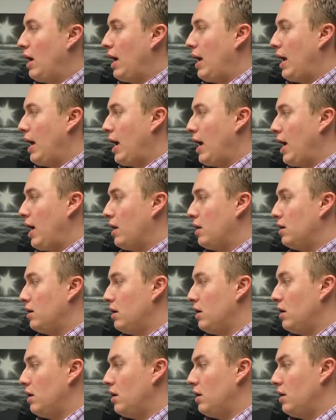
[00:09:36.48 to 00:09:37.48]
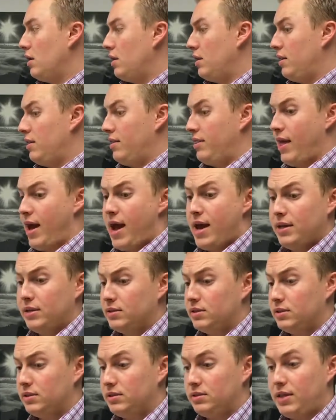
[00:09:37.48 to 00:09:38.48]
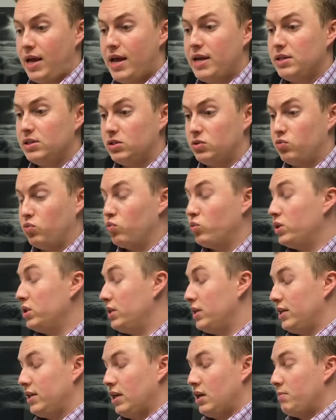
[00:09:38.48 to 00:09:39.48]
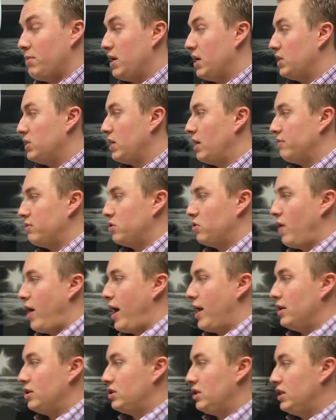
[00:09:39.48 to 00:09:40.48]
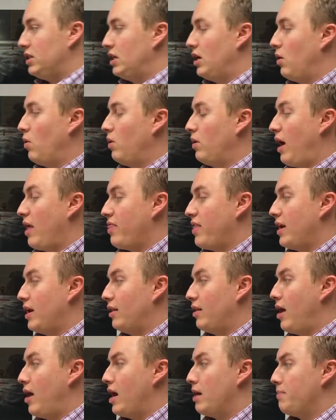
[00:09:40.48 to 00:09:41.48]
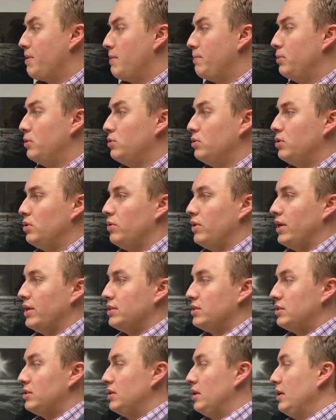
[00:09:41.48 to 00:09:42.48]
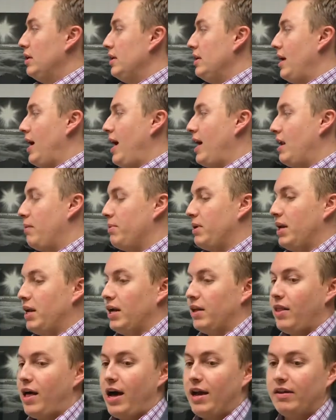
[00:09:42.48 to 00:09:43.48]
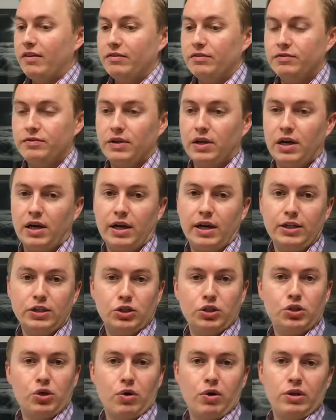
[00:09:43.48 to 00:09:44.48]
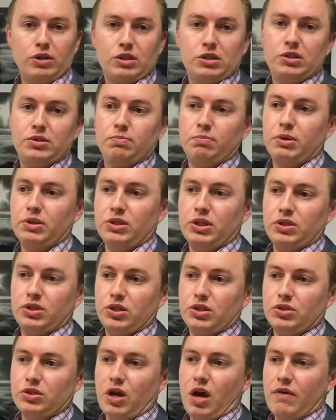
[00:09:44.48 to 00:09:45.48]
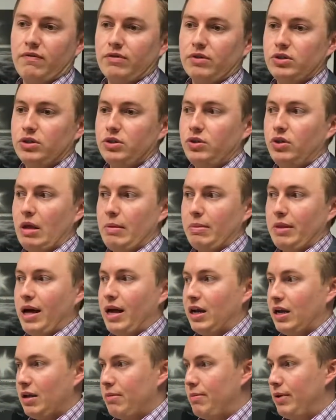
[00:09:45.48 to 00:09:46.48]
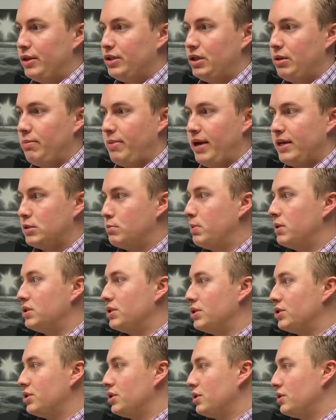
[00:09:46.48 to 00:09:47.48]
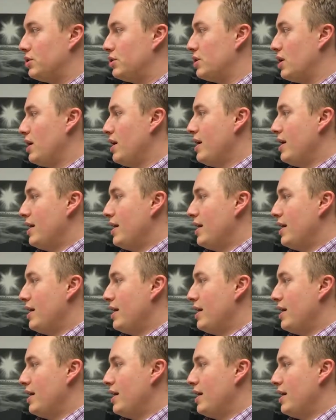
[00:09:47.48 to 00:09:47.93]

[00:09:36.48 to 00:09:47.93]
And that is really going to be a tough strategy. I think a lot of people who do this end up getting a lot of insurance positions offered to them, a lot of commission-based positions.